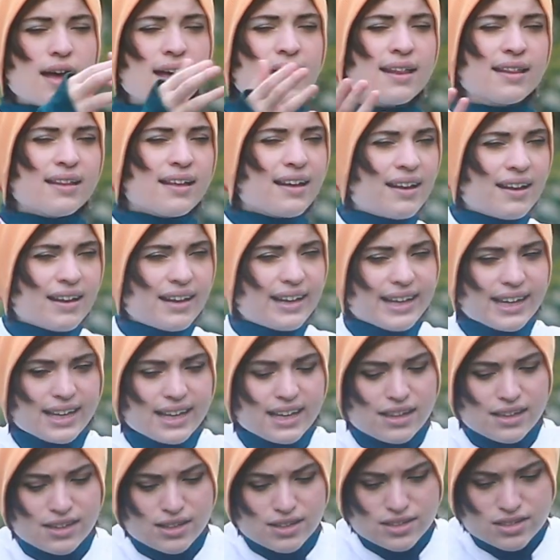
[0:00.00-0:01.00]
And then
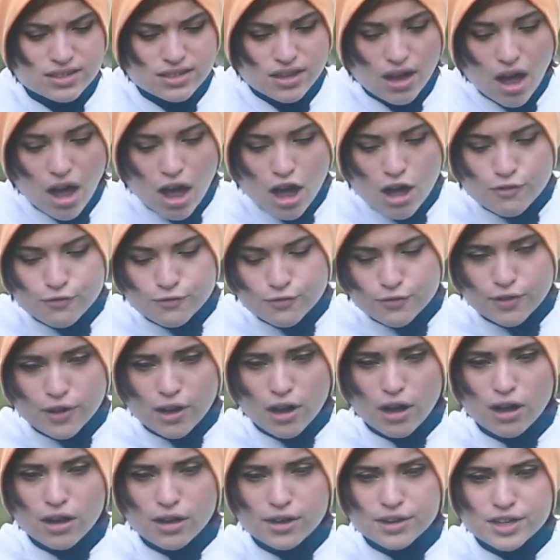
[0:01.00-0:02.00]
like he's off
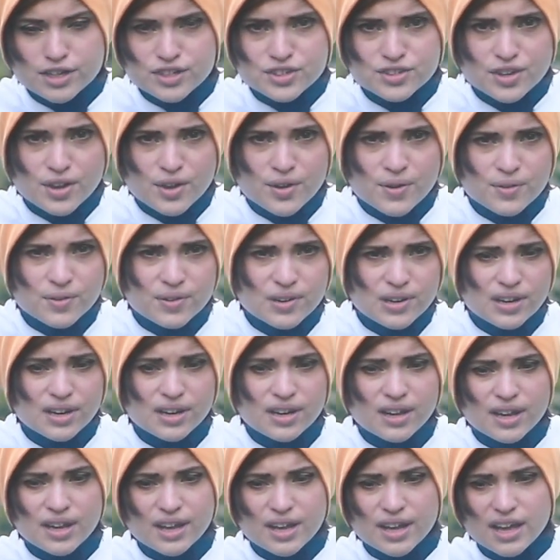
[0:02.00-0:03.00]
on his own,
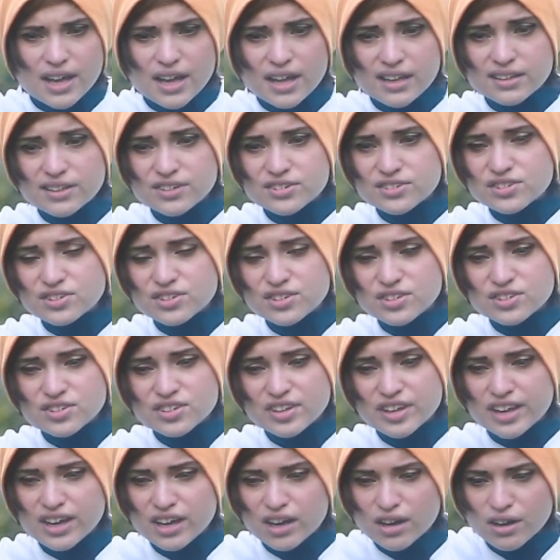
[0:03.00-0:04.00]
and then
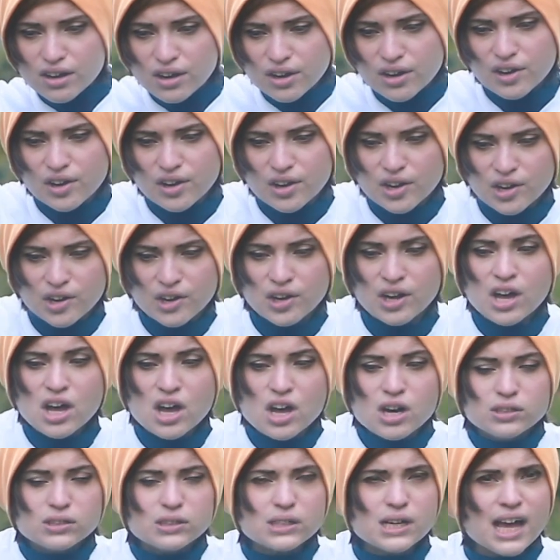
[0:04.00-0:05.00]
she's like, oh,
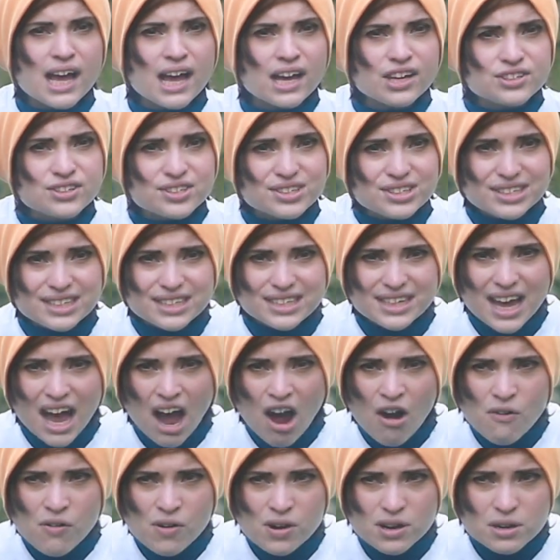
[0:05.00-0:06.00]
well actually I
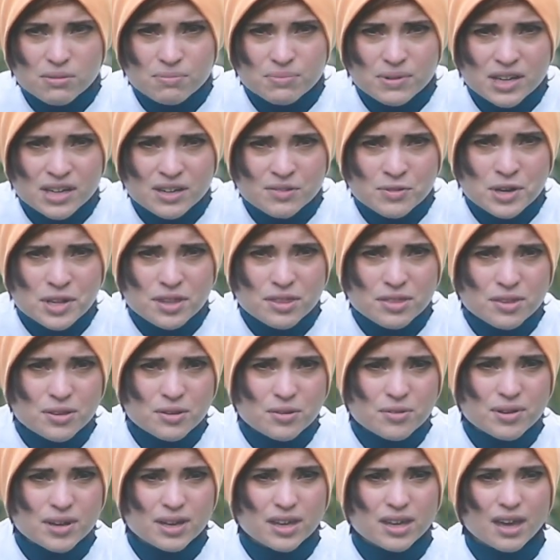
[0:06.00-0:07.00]
don't want to be with
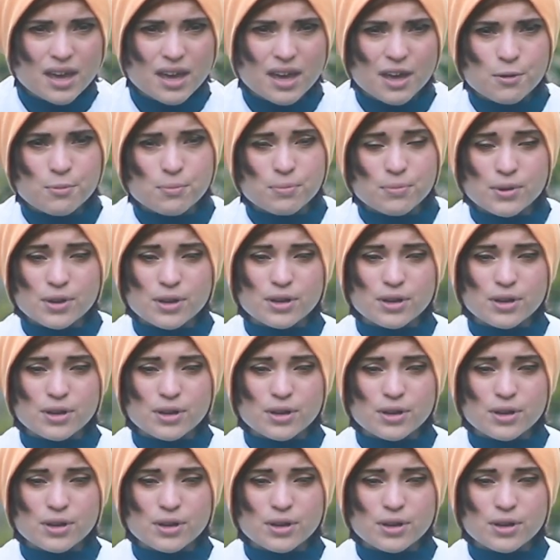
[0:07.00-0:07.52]
you again.